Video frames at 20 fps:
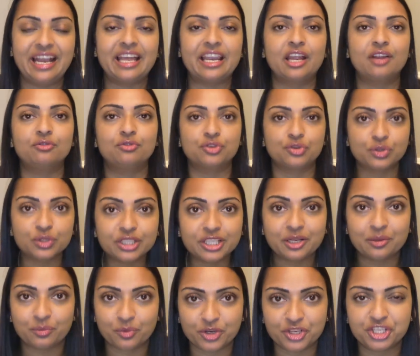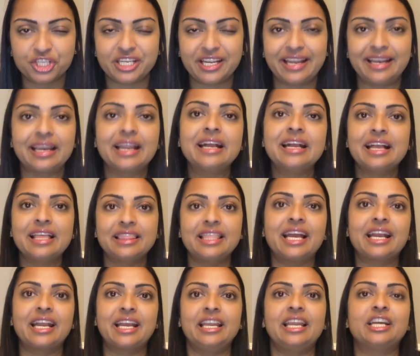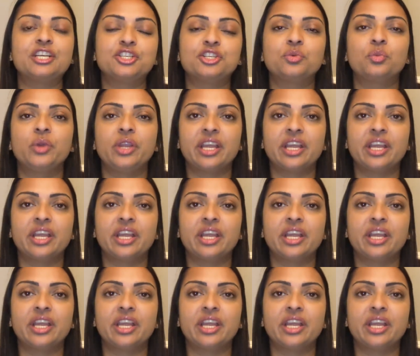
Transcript: and I truly appreciate that connection